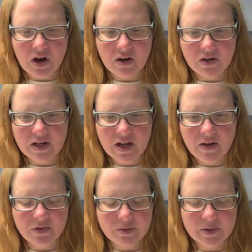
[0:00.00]
Cogarty
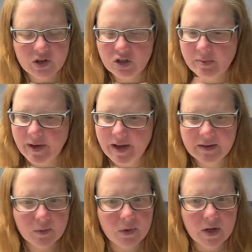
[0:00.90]
yet for speech and
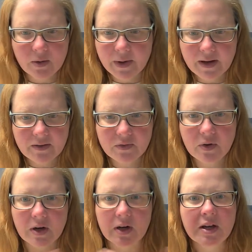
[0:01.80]
debate, what are you waiting
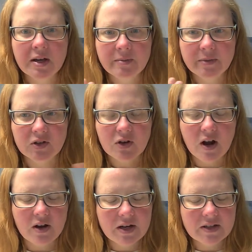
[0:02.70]
for? Mr.
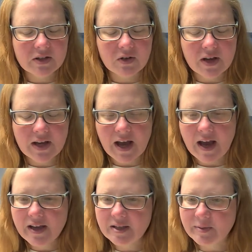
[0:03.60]
Cogarty is a great
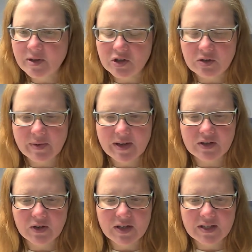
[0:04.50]
guy. Speech and
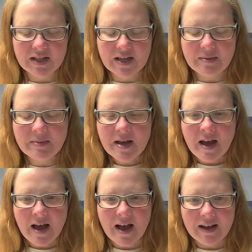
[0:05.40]
Debate's a great team.
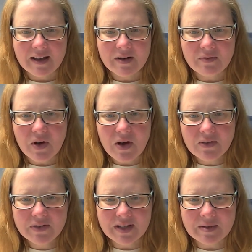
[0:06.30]
Uh, get
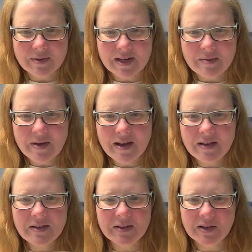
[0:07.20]
involved. Send him an
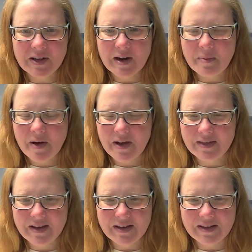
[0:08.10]
email. Look it up
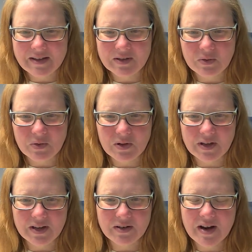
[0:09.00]
on the, the
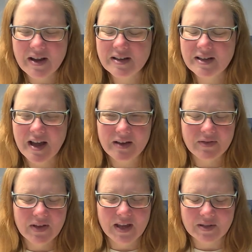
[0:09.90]
school internet uh,
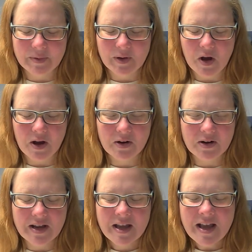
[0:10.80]
if you can't spell
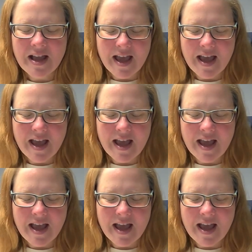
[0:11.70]
Cogarty.